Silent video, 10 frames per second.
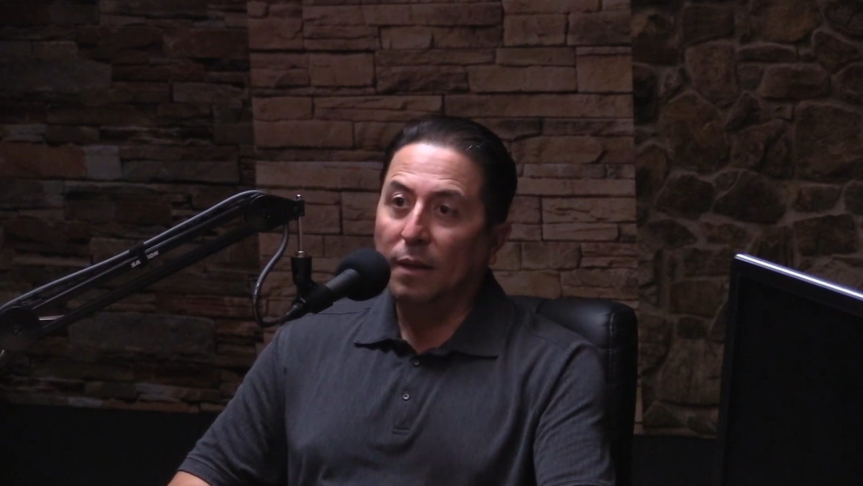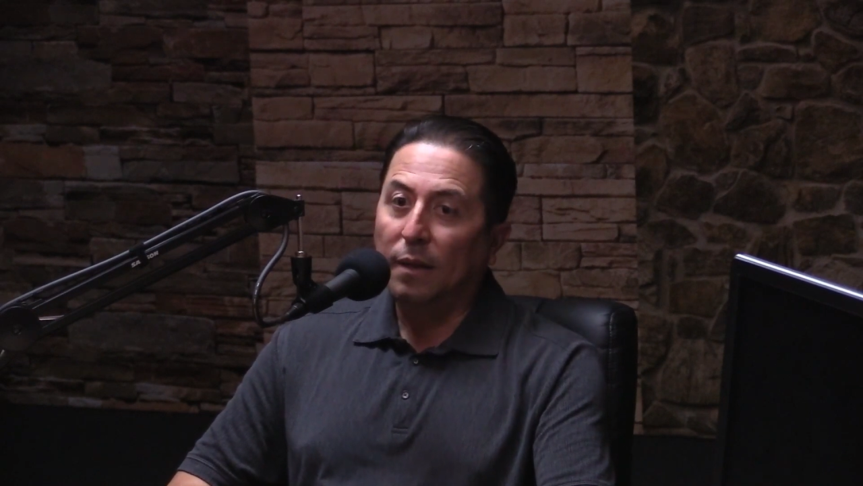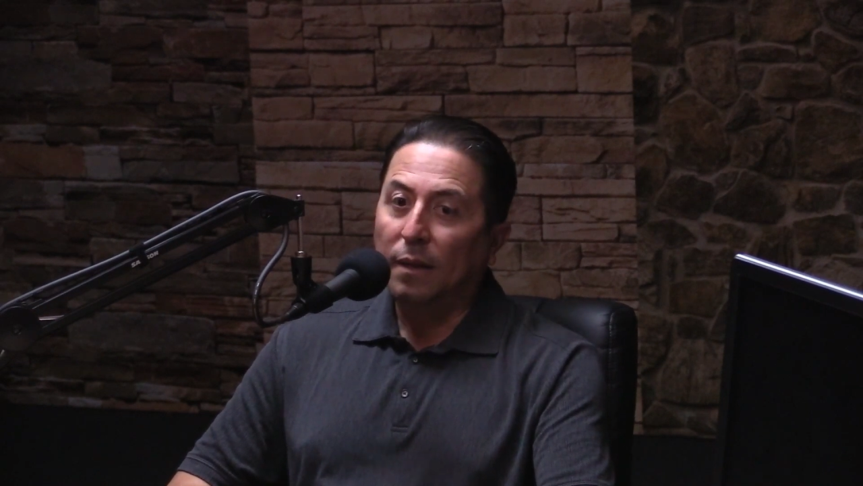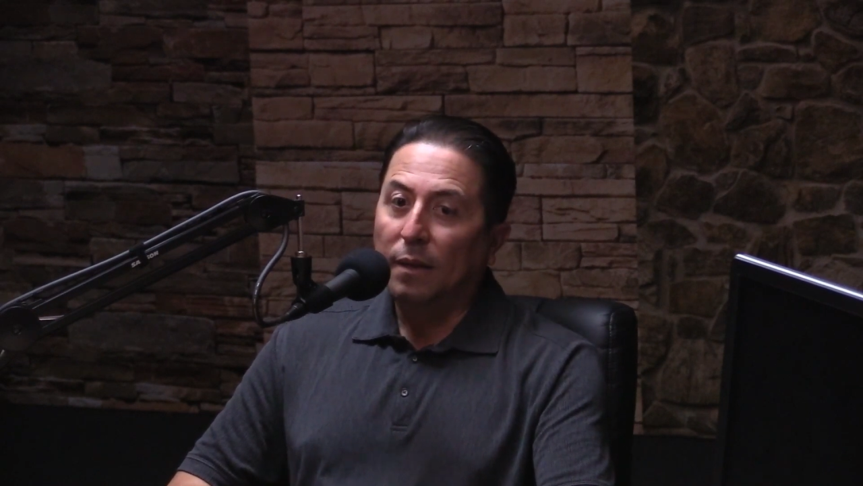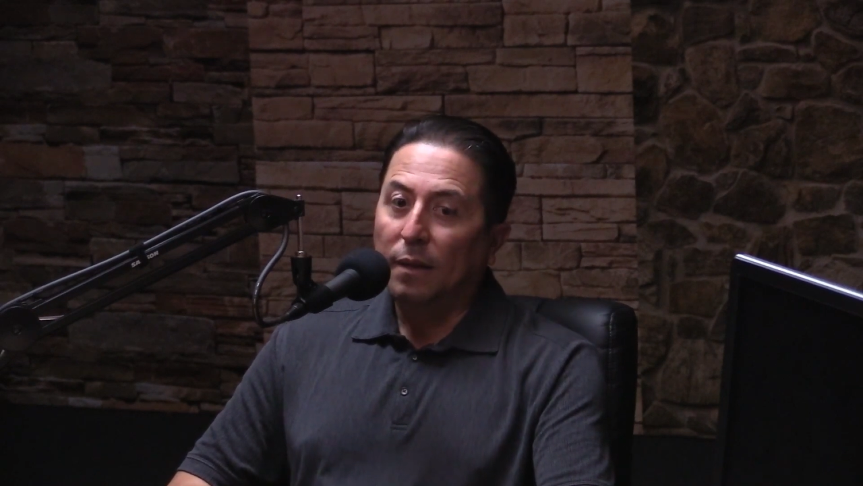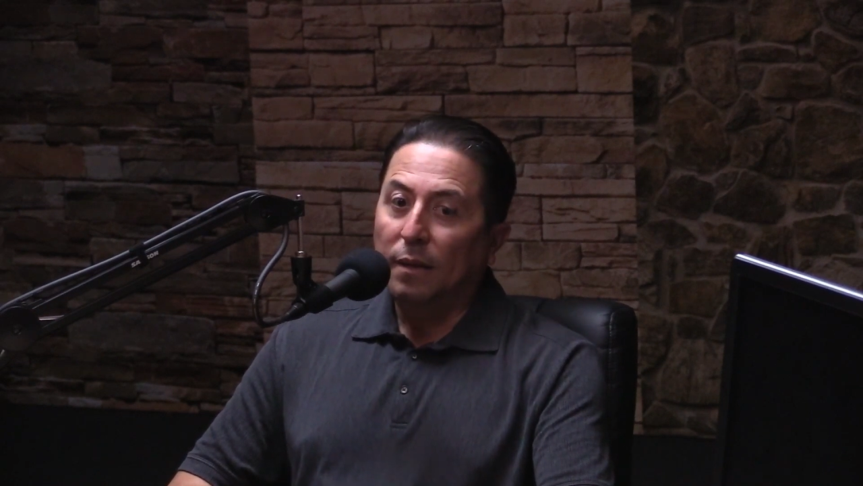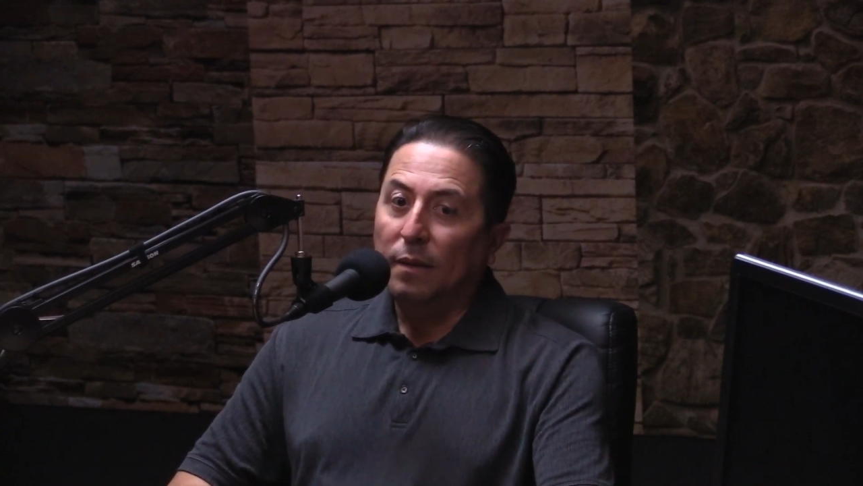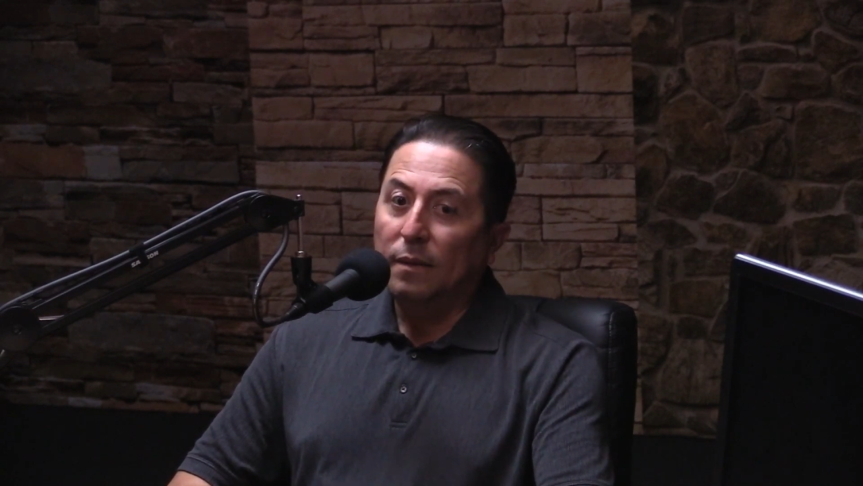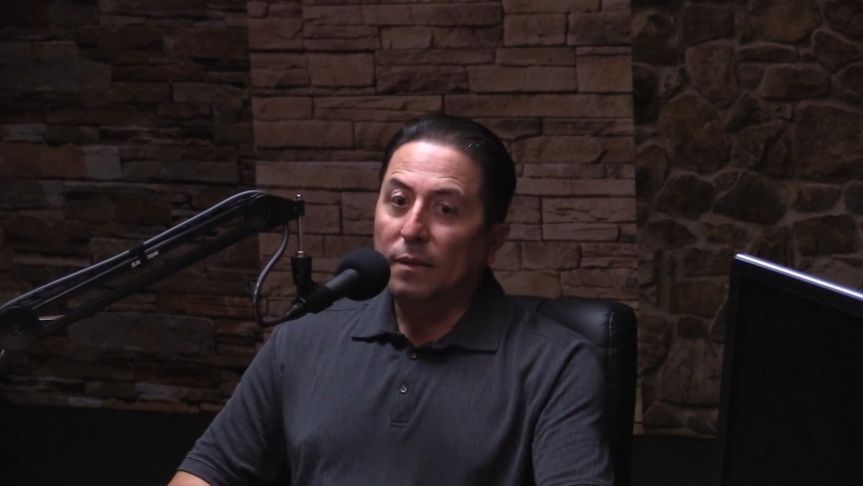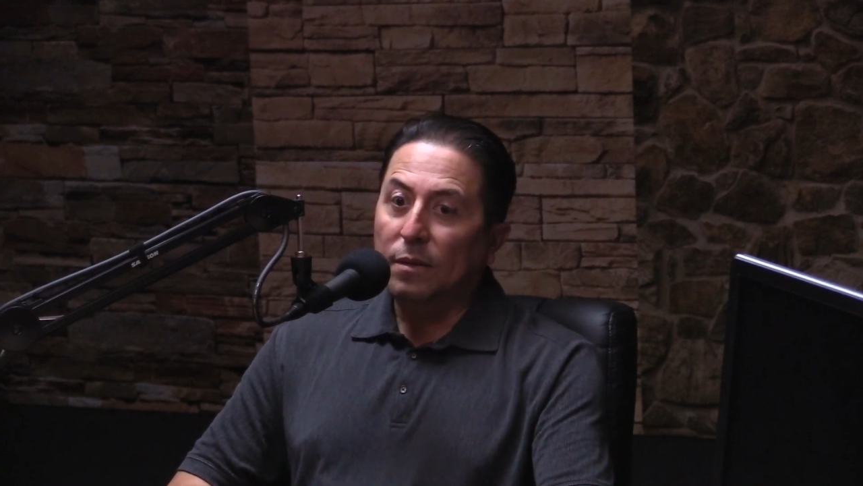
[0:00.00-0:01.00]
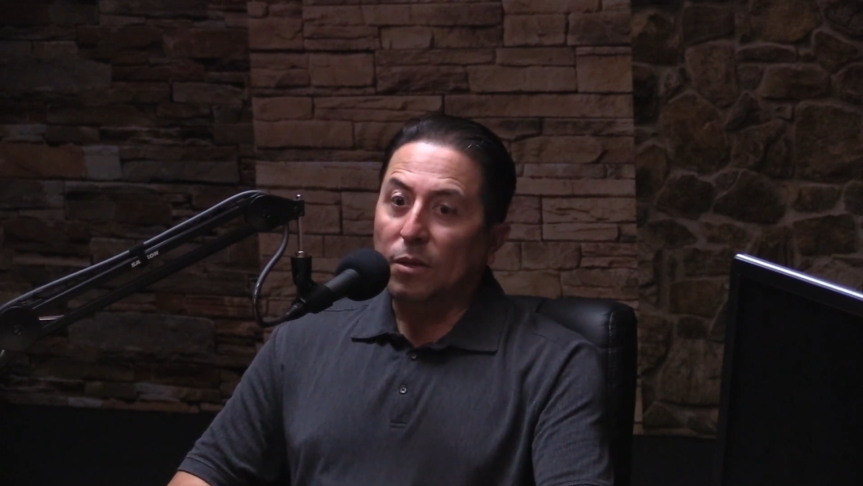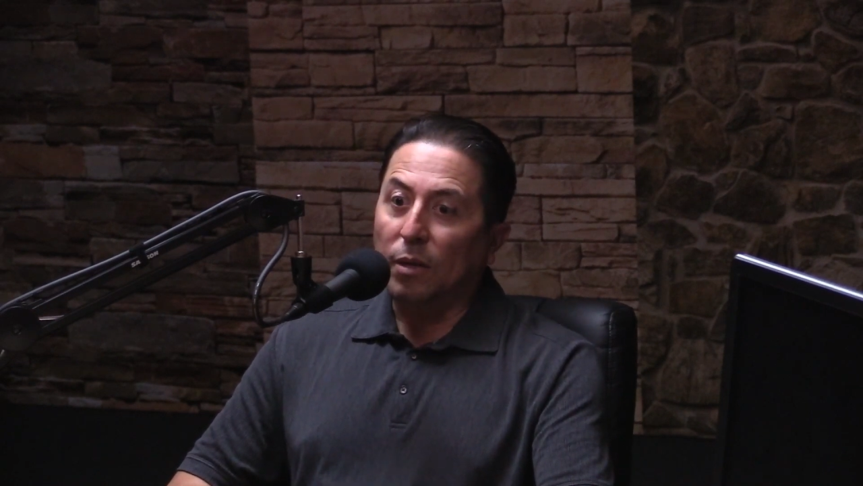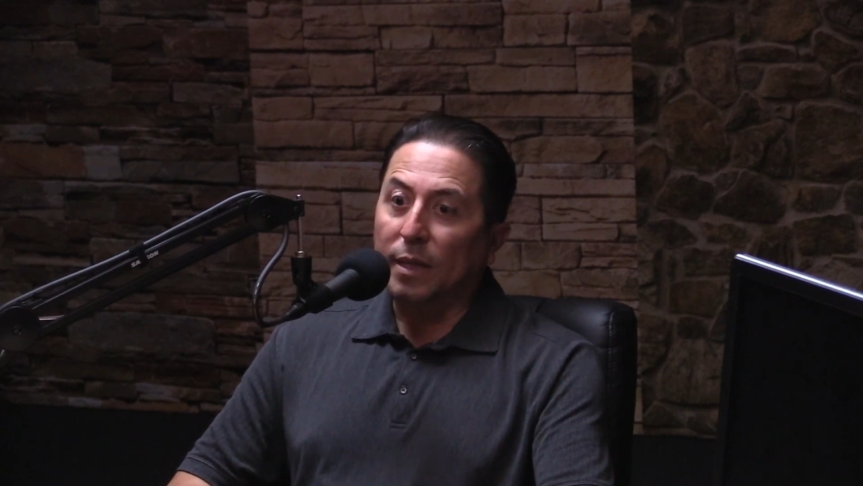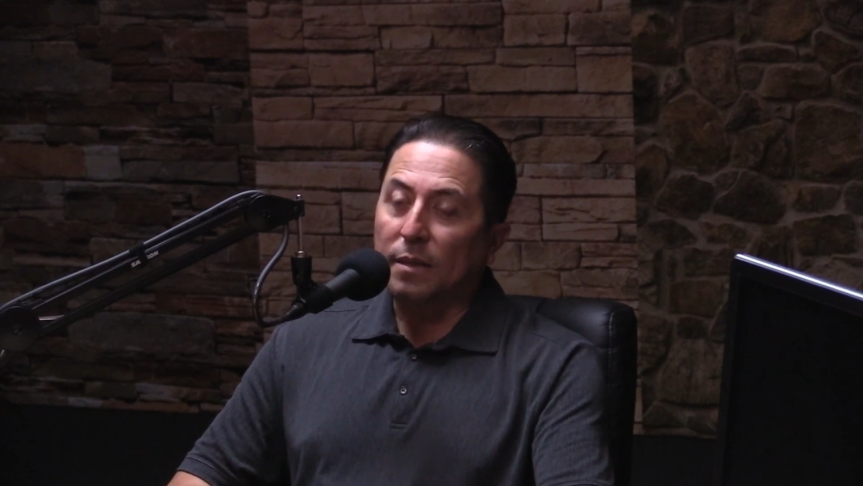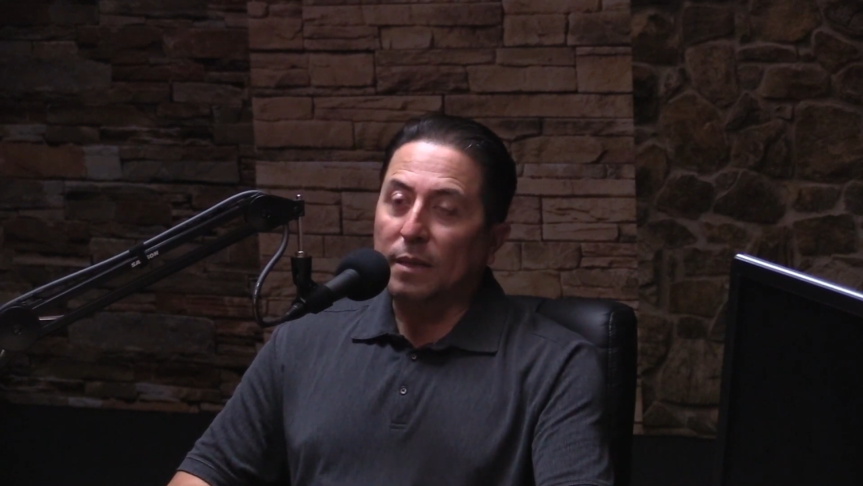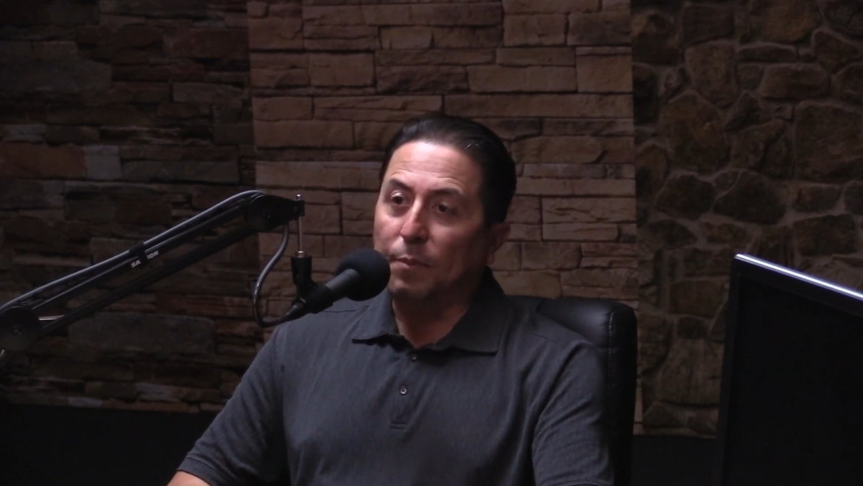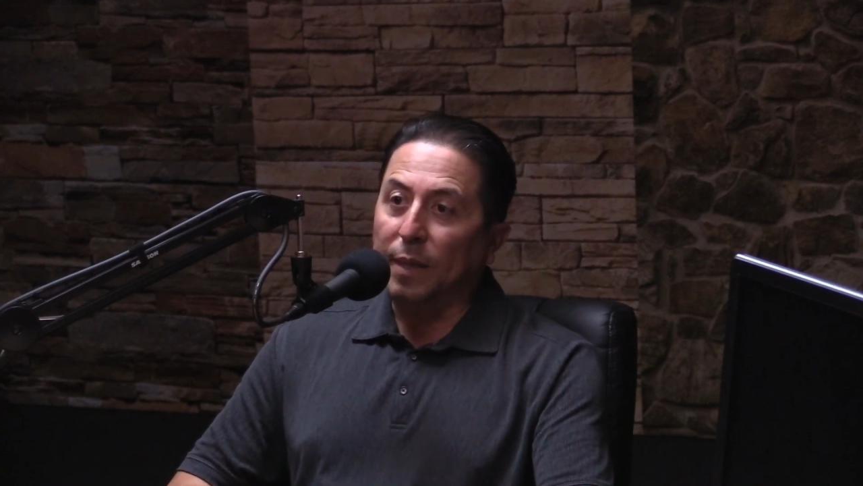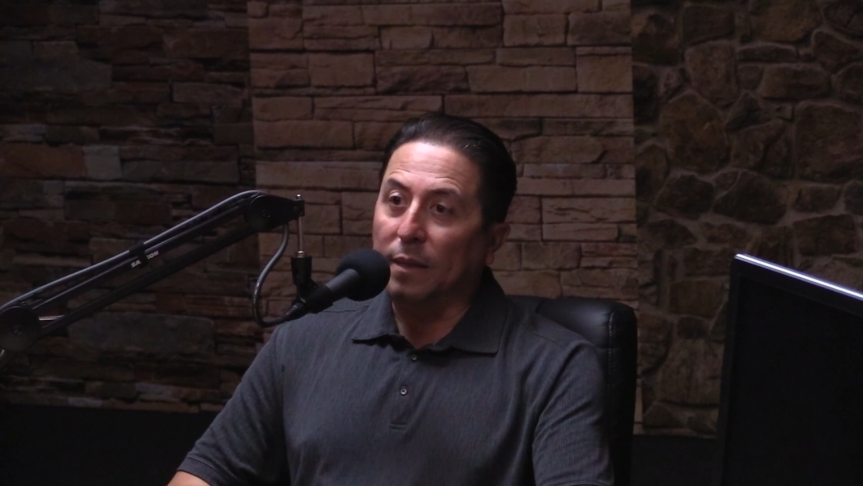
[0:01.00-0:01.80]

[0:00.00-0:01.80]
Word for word: Mm-hmm. So I stepped